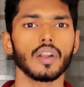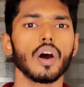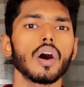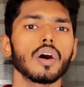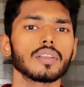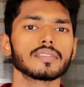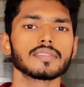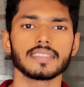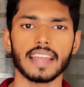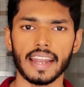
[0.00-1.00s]
these are
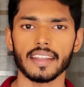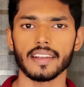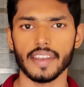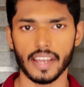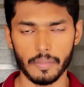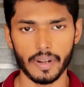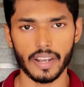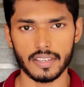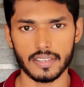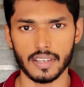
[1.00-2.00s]
all standard
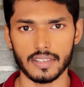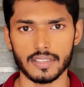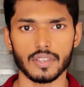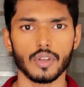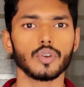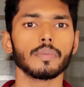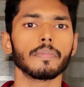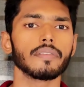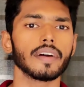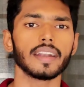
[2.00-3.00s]
recommendations
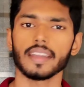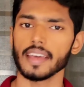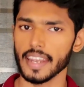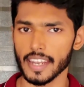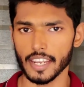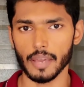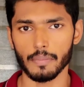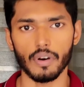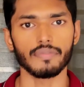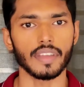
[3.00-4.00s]
to prevent
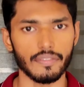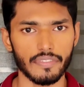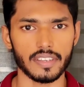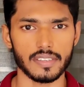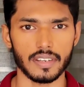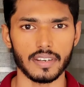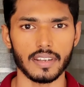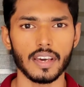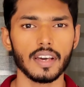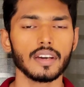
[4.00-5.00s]
any type of
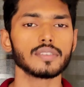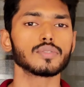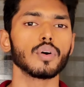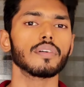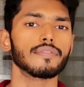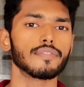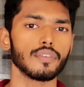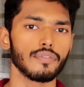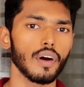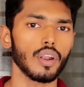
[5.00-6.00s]
infection.
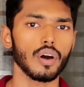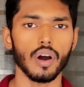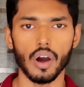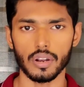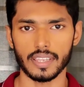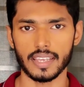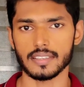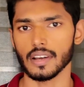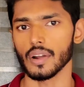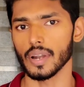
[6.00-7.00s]
So if you follow
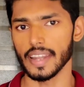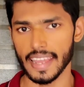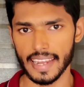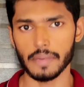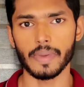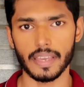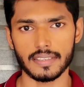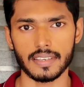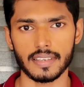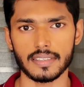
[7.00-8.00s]
all these on a daily
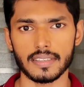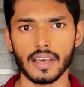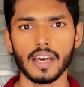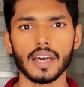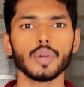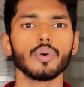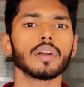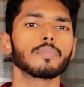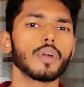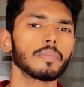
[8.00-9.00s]
basis,
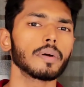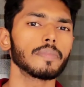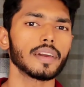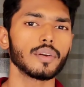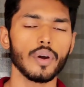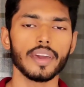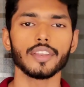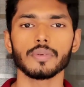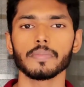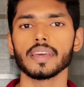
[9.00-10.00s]
you are probably
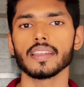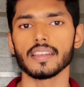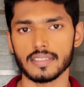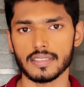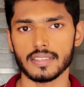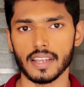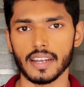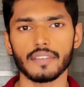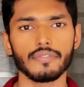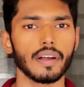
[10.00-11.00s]
going to be
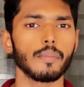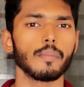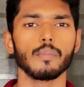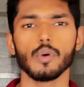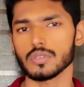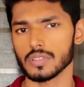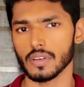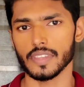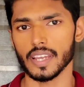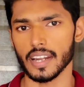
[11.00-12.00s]
resistant from
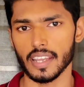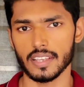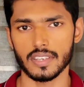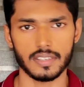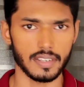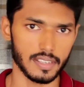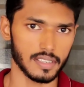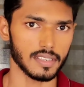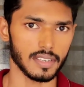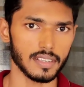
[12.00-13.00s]
most of the
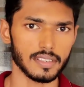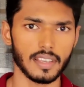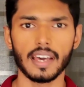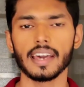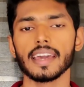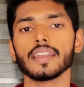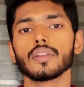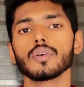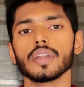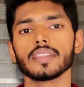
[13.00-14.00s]
contagious diseases,
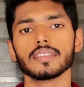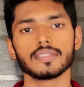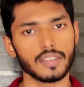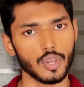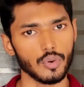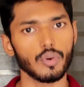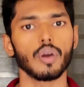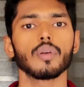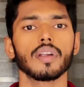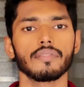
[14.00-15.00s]
including the new
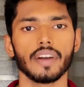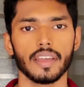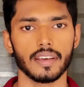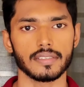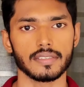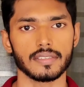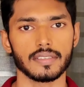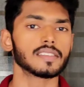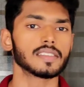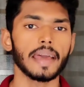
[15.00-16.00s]
coronavirus.
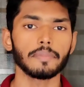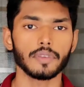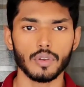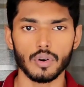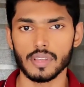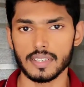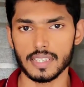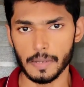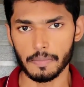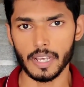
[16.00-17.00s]
It's time to know
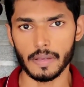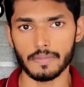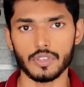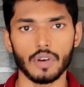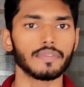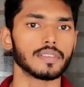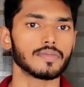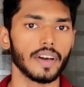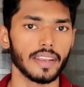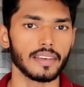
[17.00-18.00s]
the symptoms of
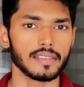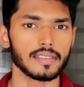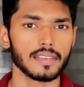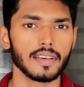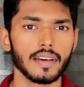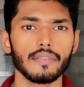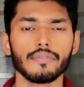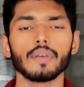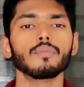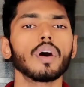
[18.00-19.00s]
this virus.
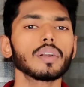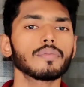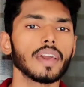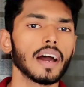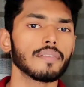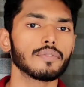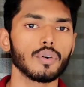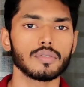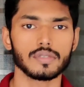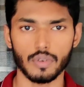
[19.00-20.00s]
From what we
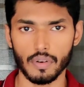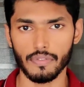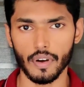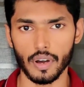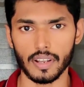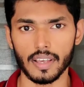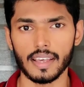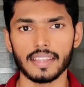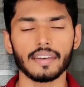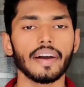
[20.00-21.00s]
have known so far,
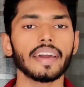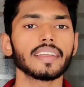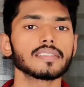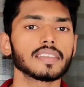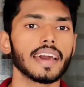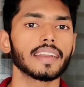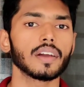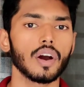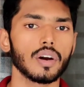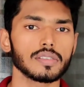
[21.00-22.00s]
the virus
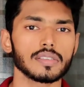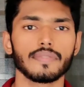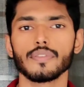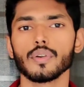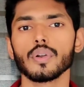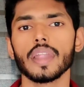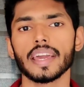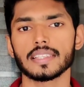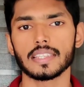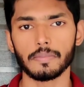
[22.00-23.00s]
can cause
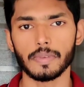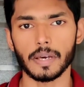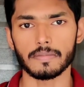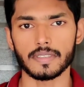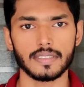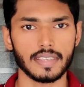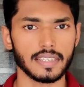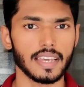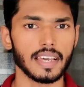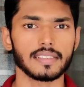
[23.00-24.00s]
flu like symptoms
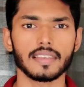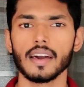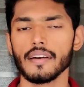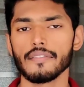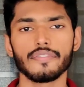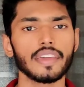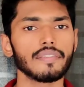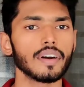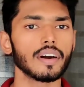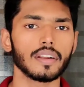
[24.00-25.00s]
such as
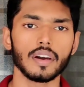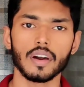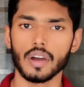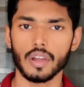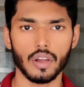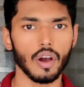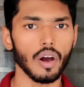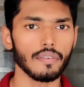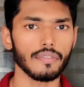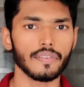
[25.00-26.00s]
fever,
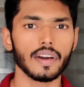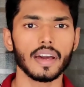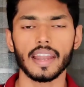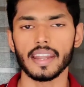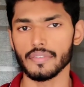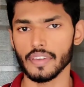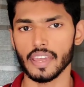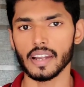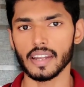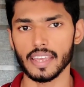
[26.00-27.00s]
cough,
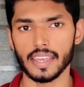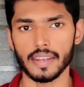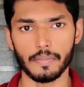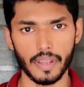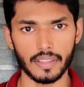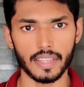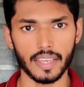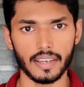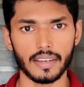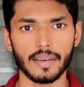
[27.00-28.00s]
difficulty in
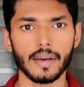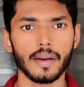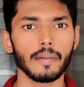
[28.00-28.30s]
breathing,